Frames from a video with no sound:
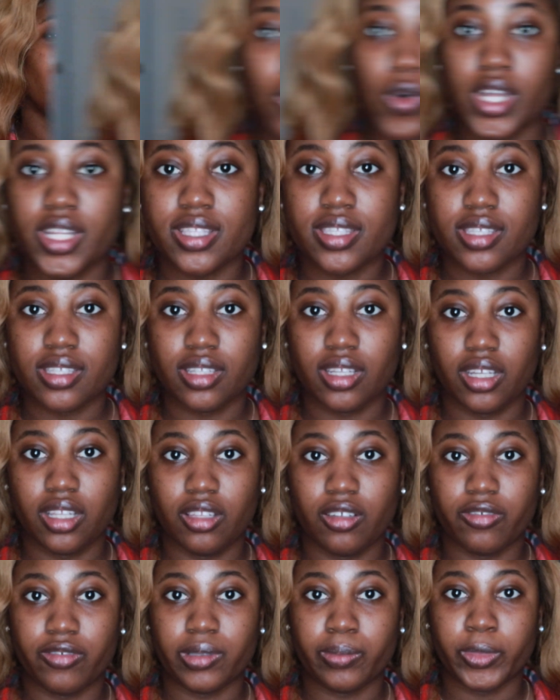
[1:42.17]
One thing I
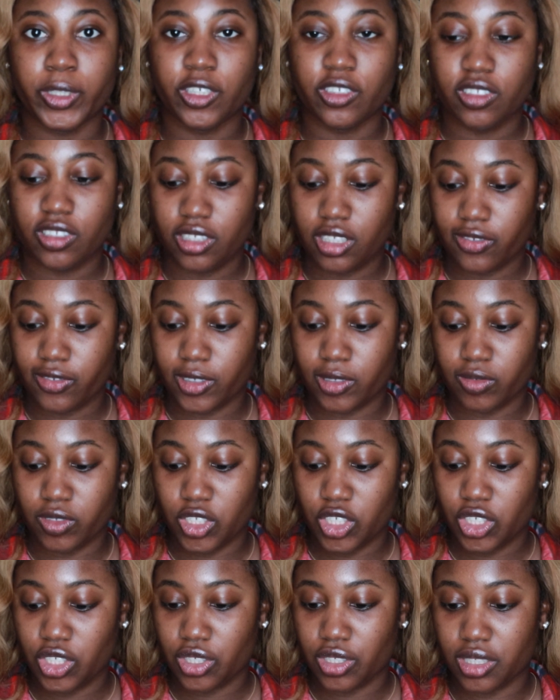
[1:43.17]
love about this
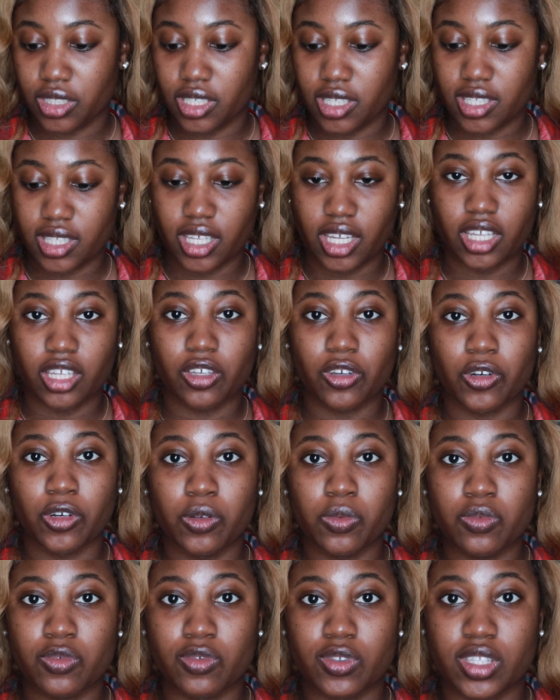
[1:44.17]
foundation is that it
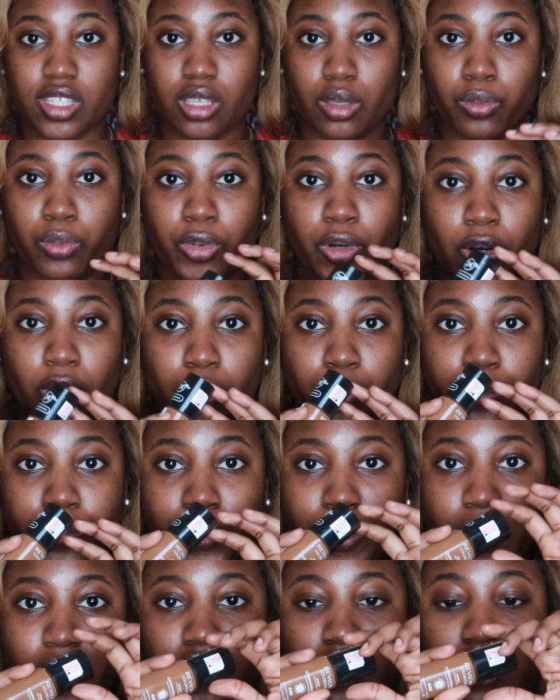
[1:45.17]
comes with a pump.